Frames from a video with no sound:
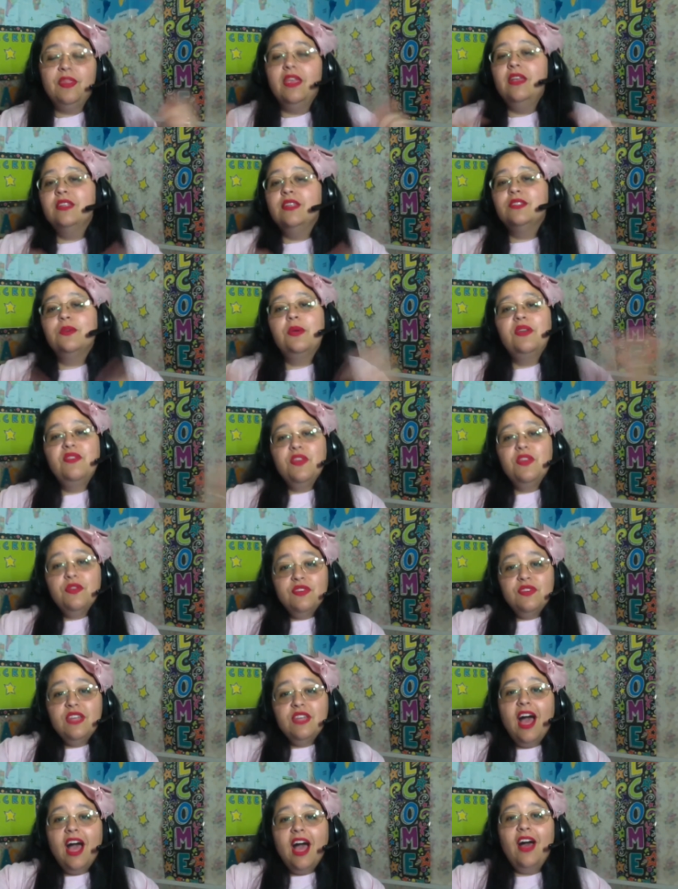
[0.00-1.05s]
So if you've
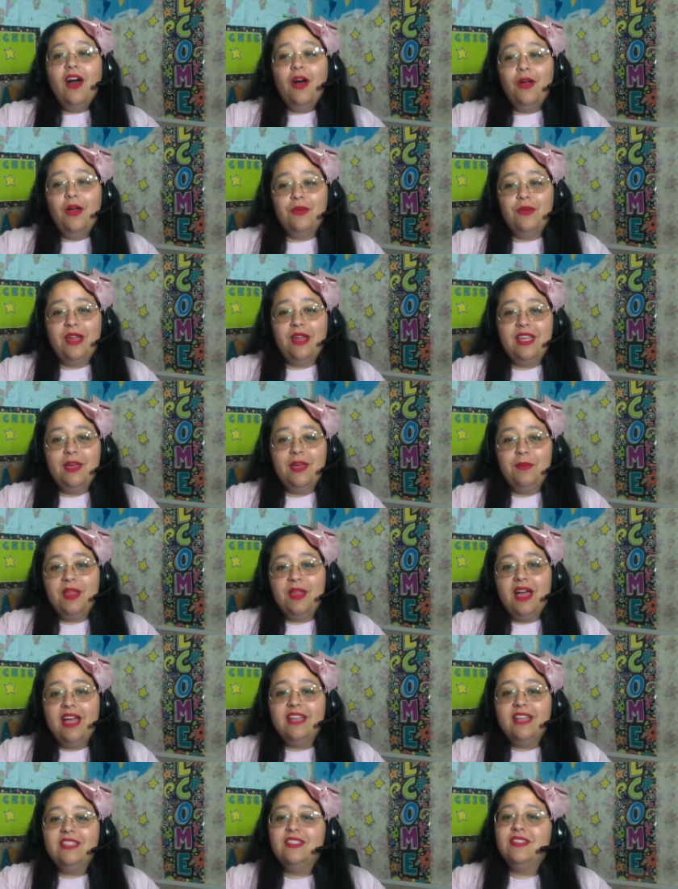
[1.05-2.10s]
not already
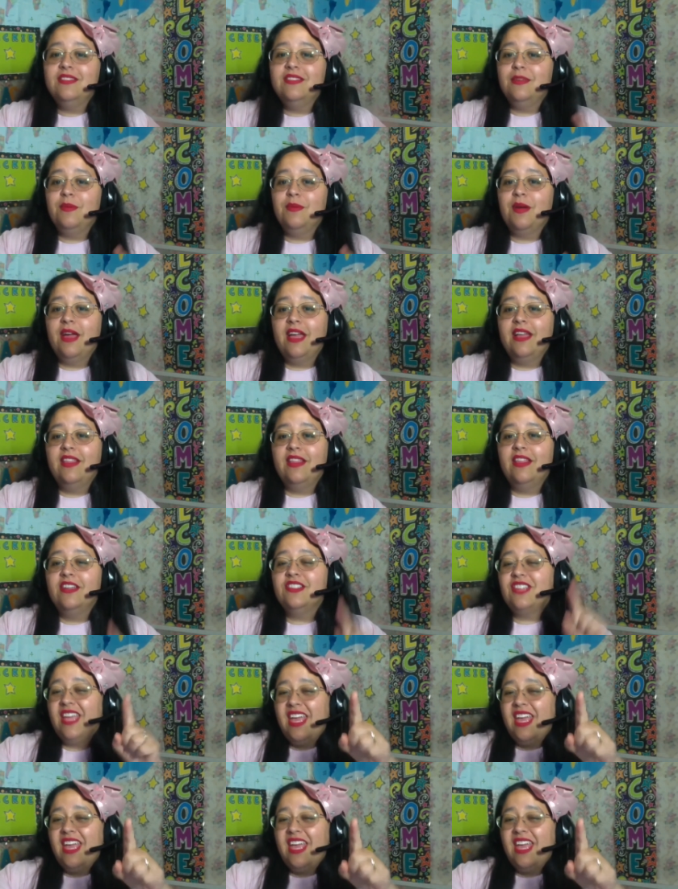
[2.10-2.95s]
applied to Zebra English